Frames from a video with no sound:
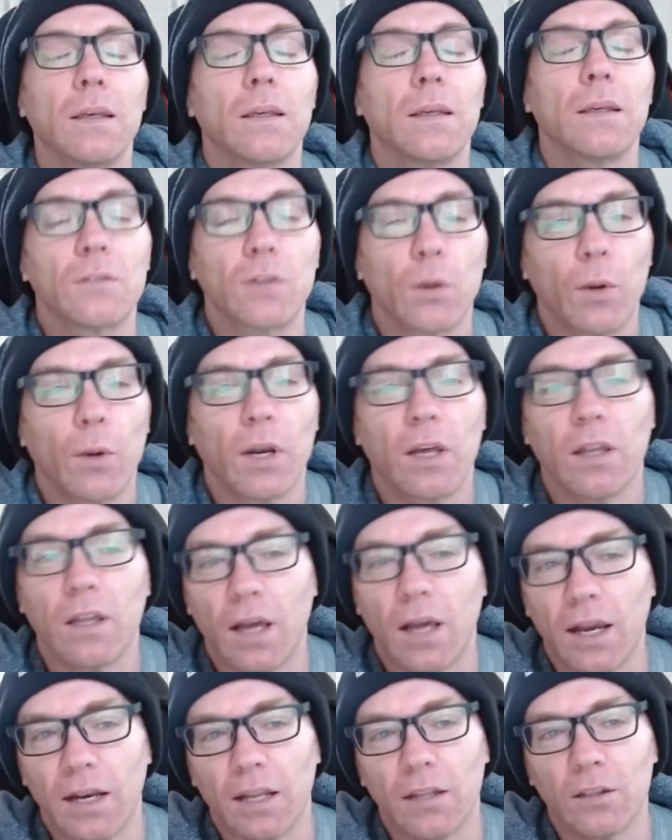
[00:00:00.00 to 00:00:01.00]
So I went
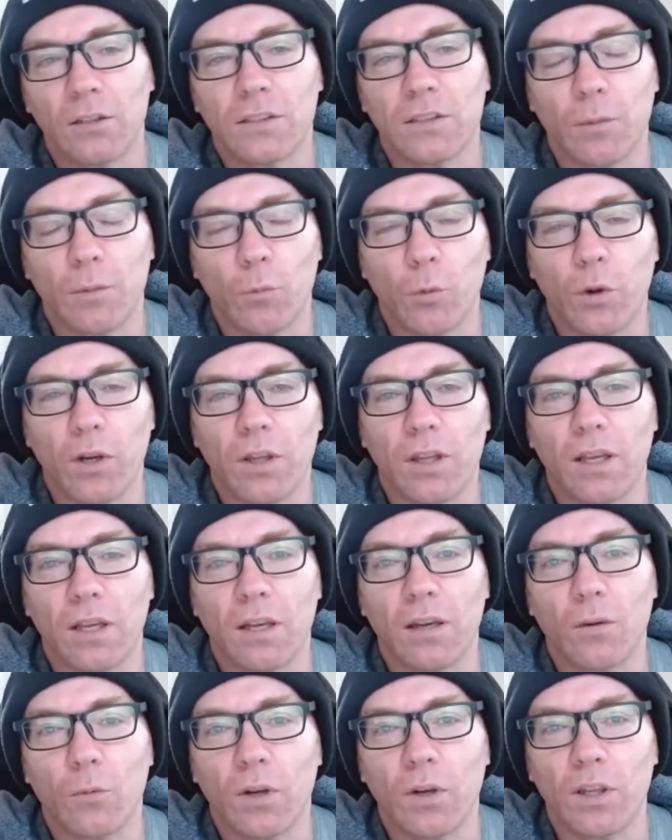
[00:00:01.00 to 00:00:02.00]
online. I looked up what are
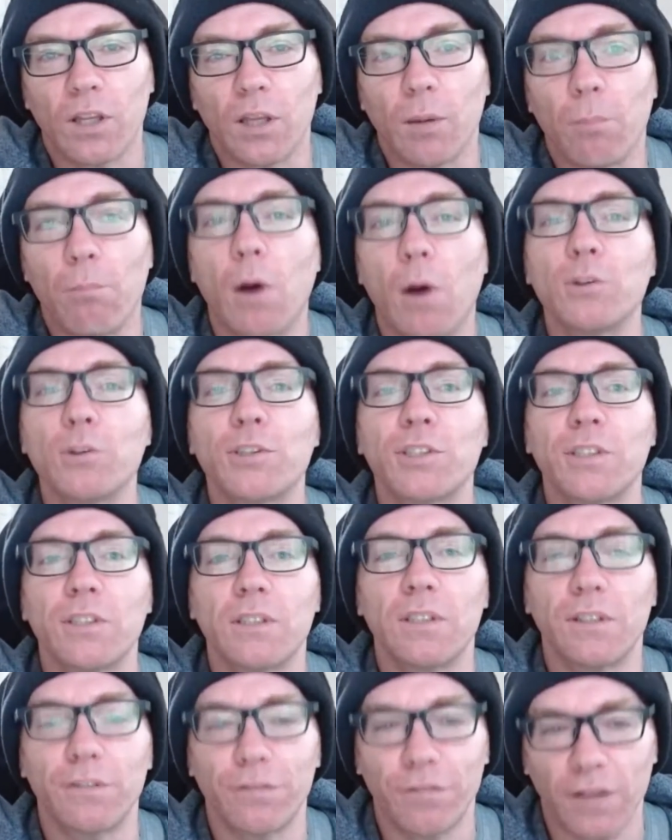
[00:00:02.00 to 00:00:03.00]
the what are the
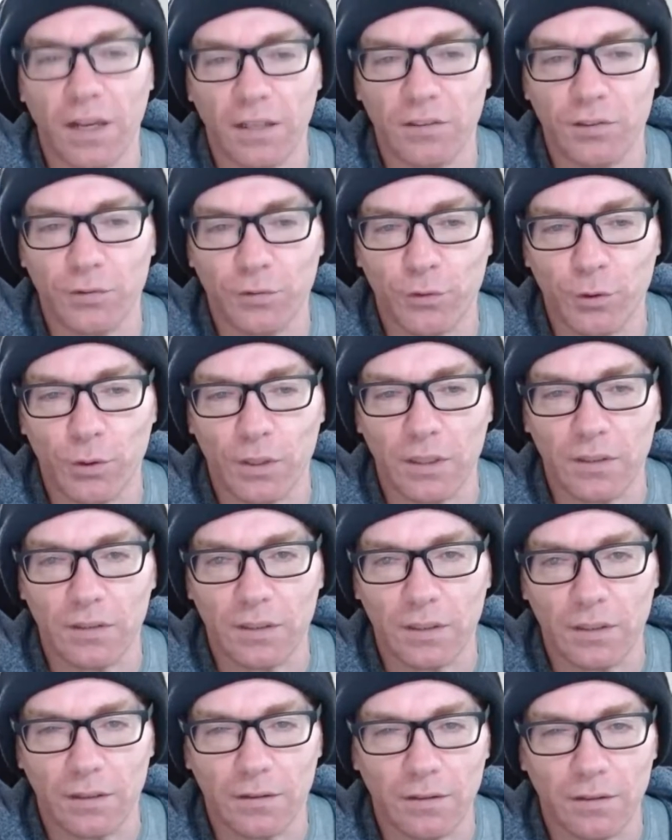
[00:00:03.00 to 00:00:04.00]
emotional effects of
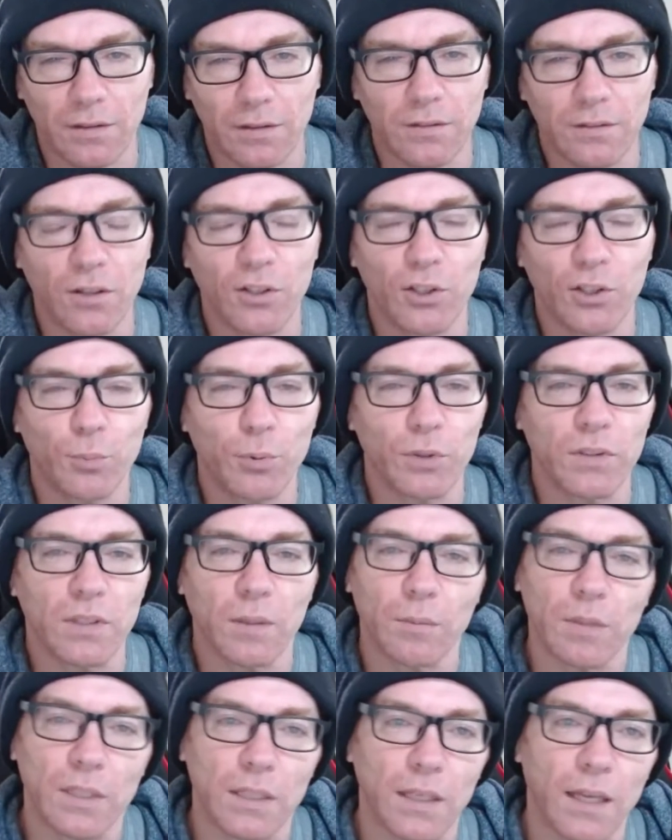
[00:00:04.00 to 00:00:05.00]
creatine because I started to put
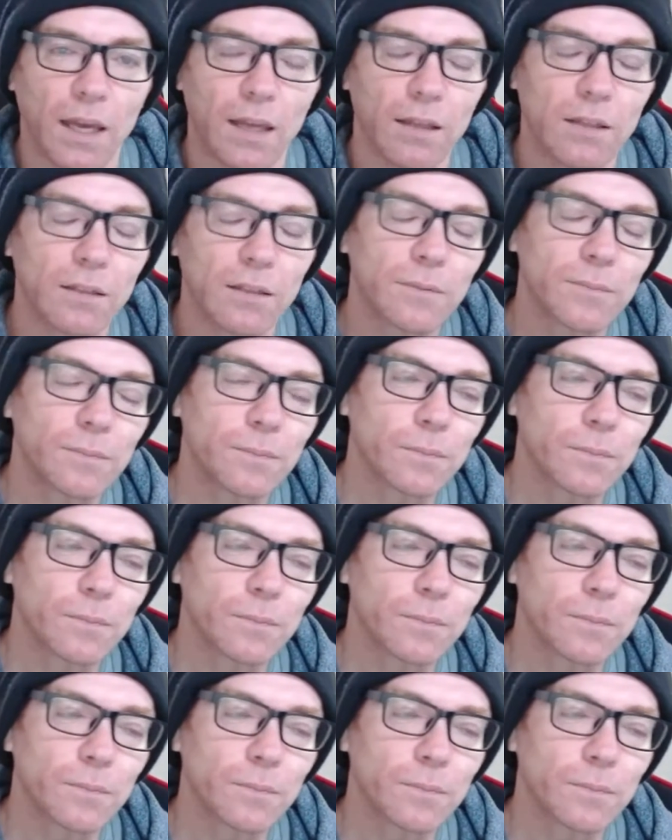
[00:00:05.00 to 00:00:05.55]
something together.